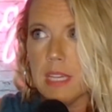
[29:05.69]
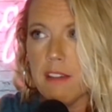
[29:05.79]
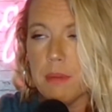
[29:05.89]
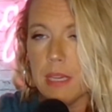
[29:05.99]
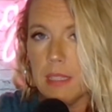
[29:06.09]

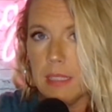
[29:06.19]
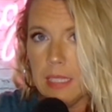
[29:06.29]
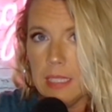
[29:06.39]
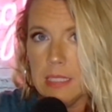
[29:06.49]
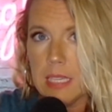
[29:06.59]
have been
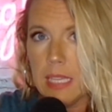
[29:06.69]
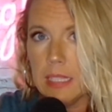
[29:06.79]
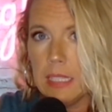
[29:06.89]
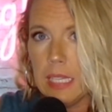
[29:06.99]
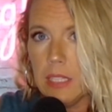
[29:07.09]
cleaned
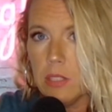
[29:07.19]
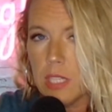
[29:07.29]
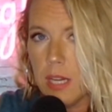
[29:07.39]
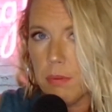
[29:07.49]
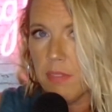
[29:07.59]
and laid on
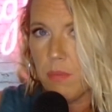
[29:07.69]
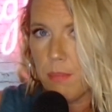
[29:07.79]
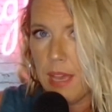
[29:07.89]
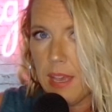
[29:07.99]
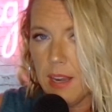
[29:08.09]
top of the
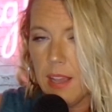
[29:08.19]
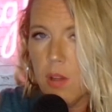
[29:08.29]
bed.